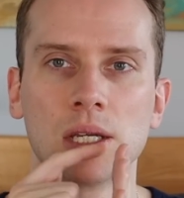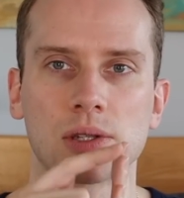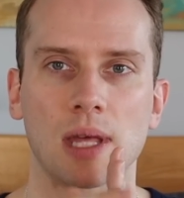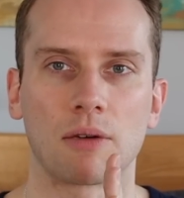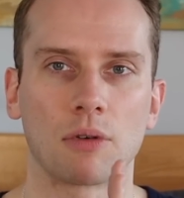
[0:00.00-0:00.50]

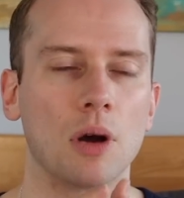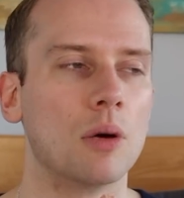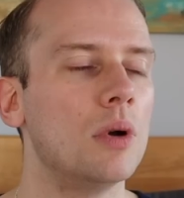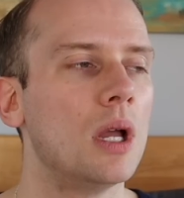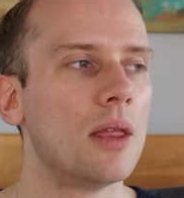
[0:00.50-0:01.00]
So that
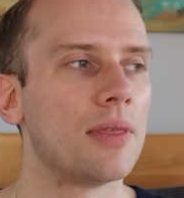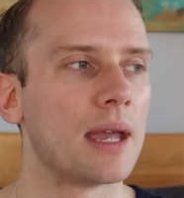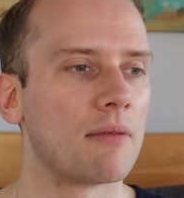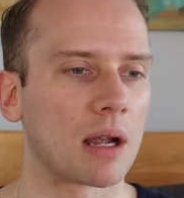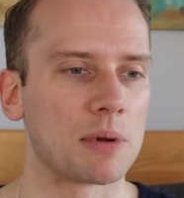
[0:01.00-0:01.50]
row,
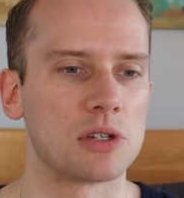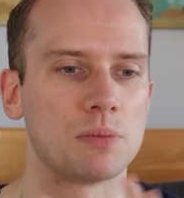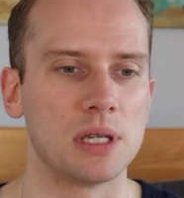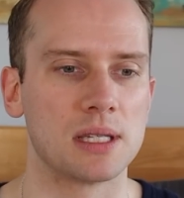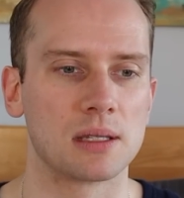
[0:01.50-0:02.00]
they recommend
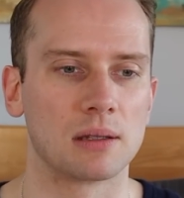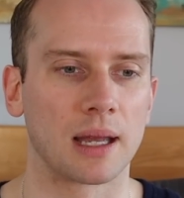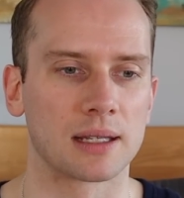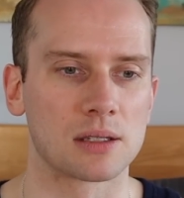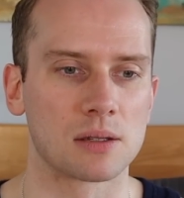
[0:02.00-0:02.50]
you
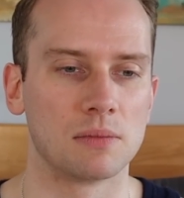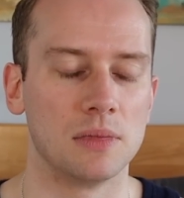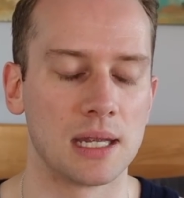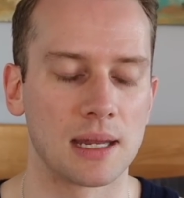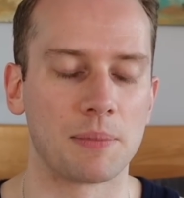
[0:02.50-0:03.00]

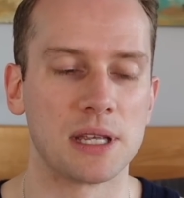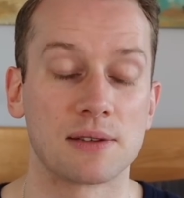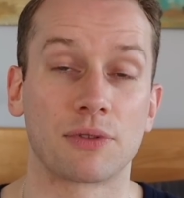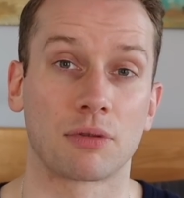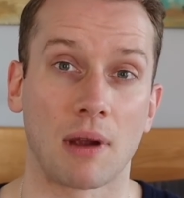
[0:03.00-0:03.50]
knit a
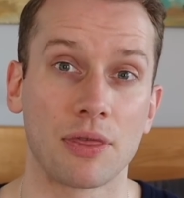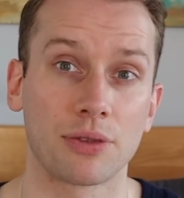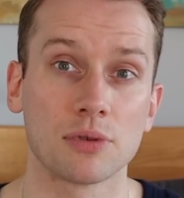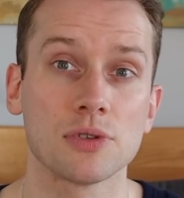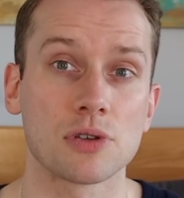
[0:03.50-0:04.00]
piece of thread
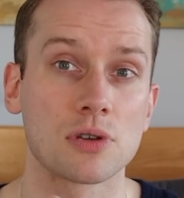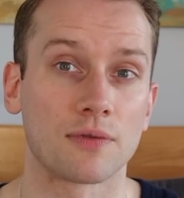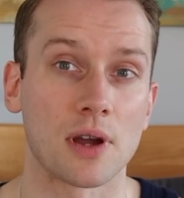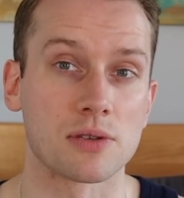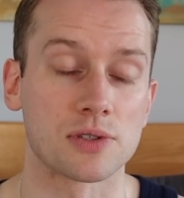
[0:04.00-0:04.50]
through so you
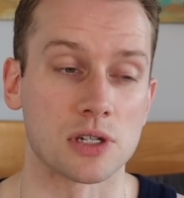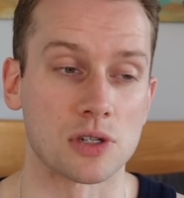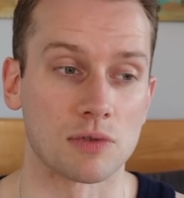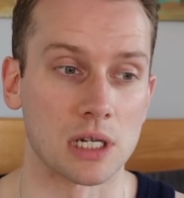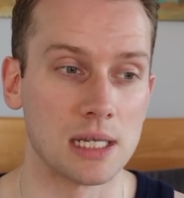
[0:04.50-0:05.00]
could find those
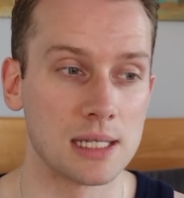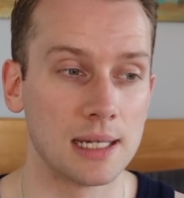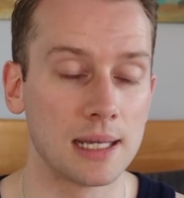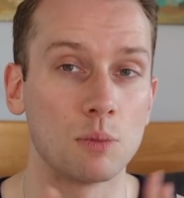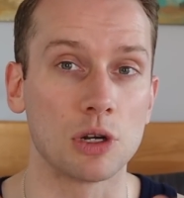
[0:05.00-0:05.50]
stitches really
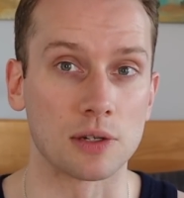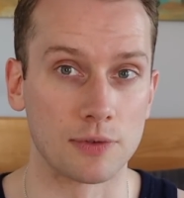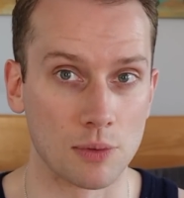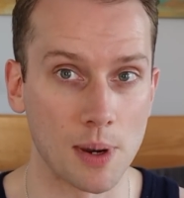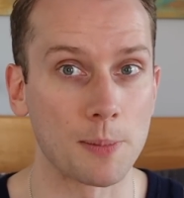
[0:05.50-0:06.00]
easily, which if
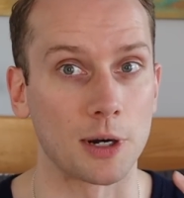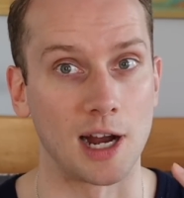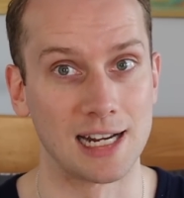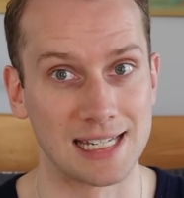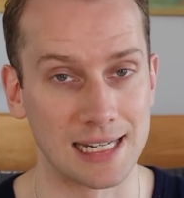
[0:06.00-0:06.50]
you
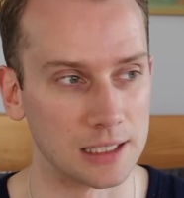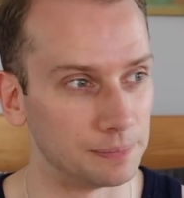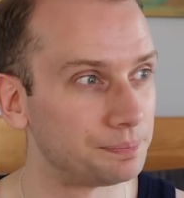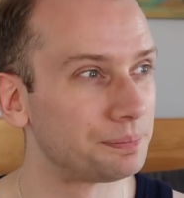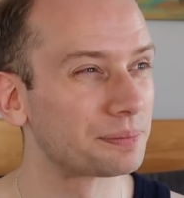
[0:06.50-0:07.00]
remember, I did.
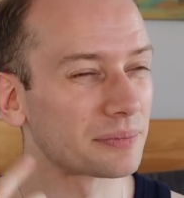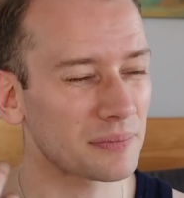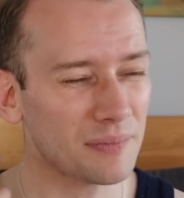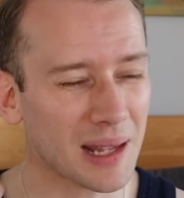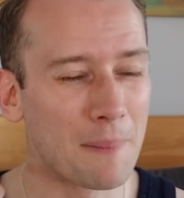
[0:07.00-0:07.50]

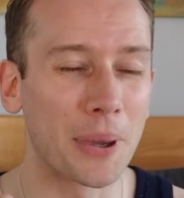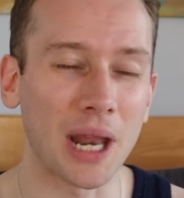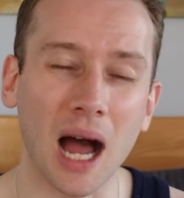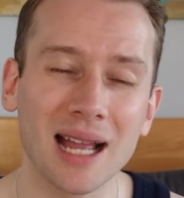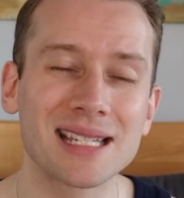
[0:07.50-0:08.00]

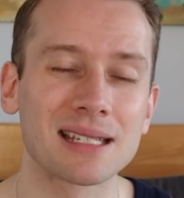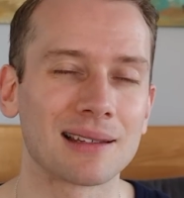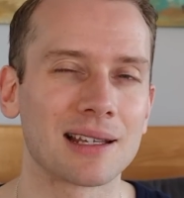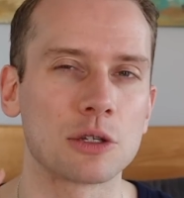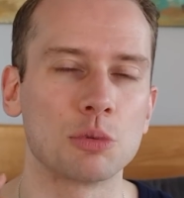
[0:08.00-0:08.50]
But I did
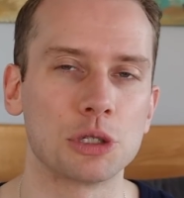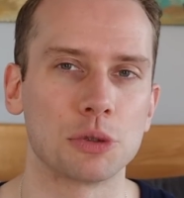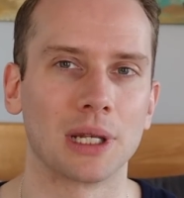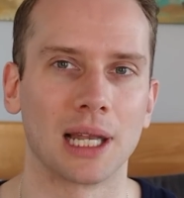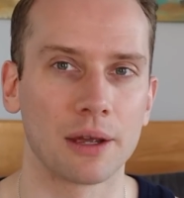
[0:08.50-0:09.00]
it like you would
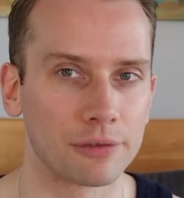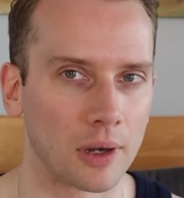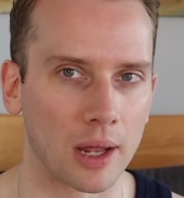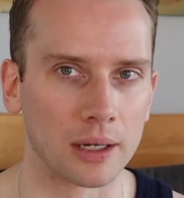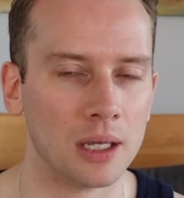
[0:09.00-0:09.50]
do a
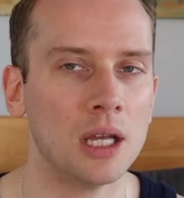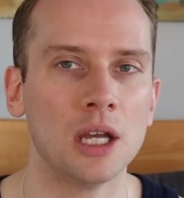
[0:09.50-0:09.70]
lifeline.